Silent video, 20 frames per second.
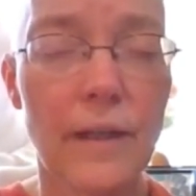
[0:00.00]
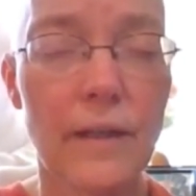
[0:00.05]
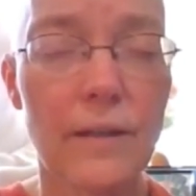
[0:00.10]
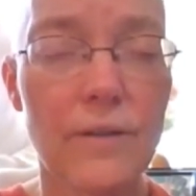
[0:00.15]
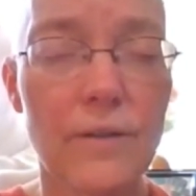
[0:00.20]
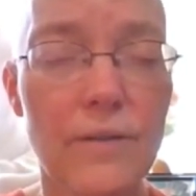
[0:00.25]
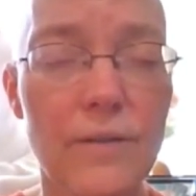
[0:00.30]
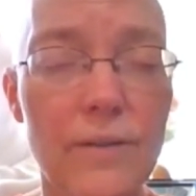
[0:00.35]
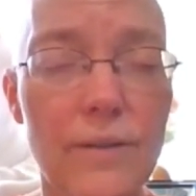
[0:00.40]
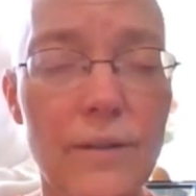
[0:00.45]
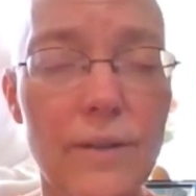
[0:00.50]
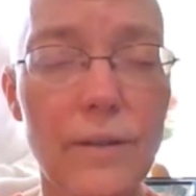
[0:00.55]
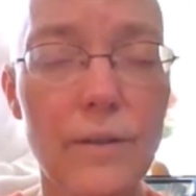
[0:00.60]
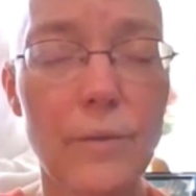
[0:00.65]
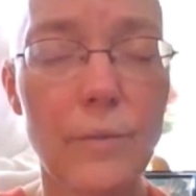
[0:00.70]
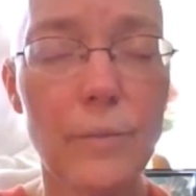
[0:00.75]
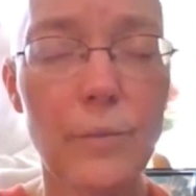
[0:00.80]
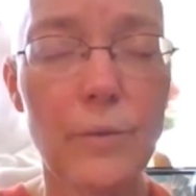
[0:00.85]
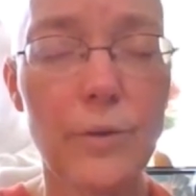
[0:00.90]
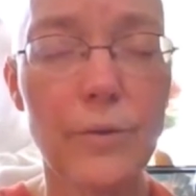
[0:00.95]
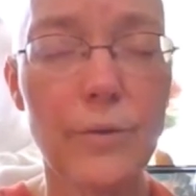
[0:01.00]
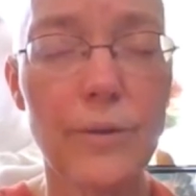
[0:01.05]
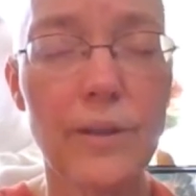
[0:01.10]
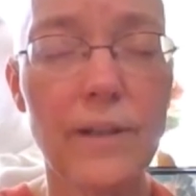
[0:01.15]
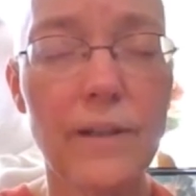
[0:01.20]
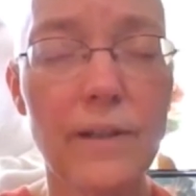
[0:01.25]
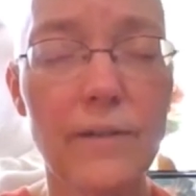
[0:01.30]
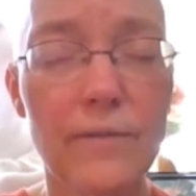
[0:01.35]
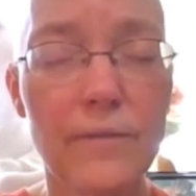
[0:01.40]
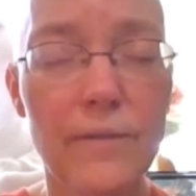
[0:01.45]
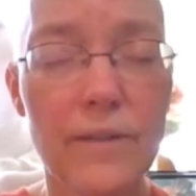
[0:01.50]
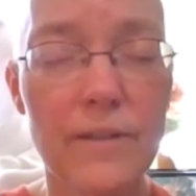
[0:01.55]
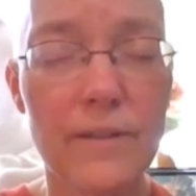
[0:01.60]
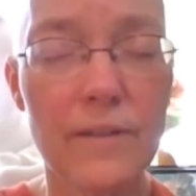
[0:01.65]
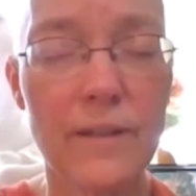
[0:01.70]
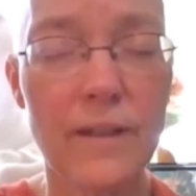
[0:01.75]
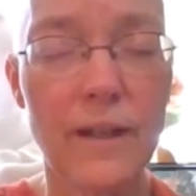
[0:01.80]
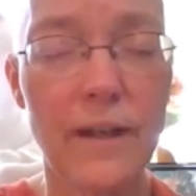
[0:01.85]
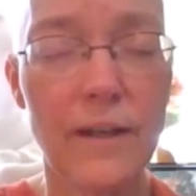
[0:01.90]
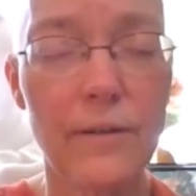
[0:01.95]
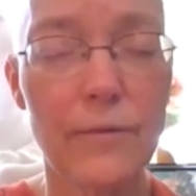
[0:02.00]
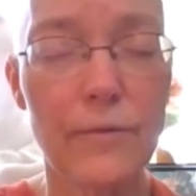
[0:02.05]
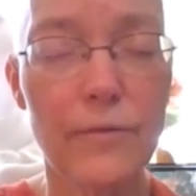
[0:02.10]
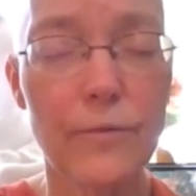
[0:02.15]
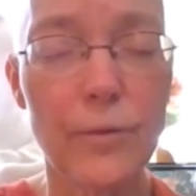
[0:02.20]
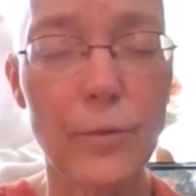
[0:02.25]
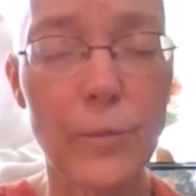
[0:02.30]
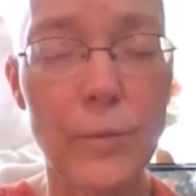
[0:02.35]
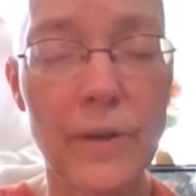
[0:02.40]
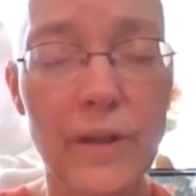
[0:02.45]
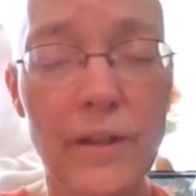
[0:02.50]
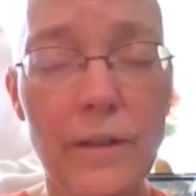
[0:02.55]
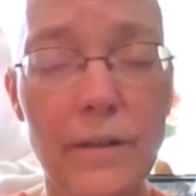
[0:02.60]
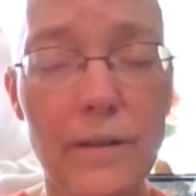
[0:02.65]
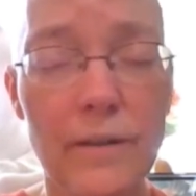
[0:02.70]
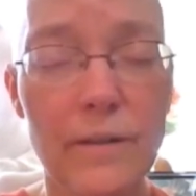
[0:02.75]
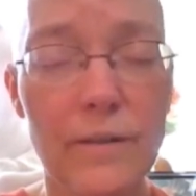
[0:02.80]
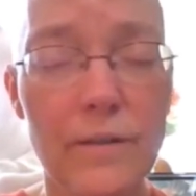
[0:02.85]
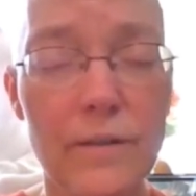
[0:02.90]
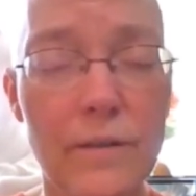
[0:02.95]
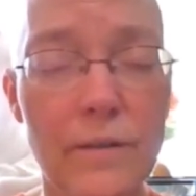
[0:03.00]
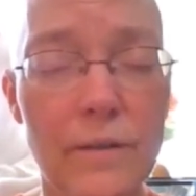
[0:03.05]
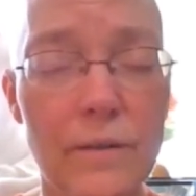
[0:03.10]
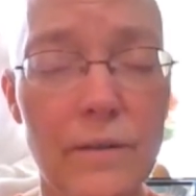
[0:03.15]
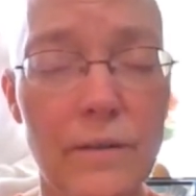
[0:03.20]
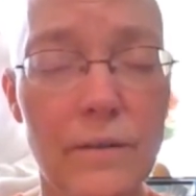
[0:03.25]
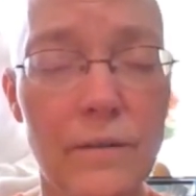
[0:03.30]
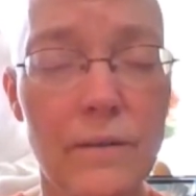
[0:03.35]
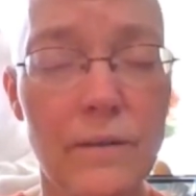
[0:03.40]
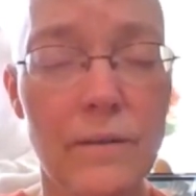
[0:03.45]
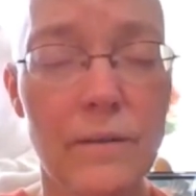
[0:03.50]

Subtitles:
and to see the beauty of this life for what it is.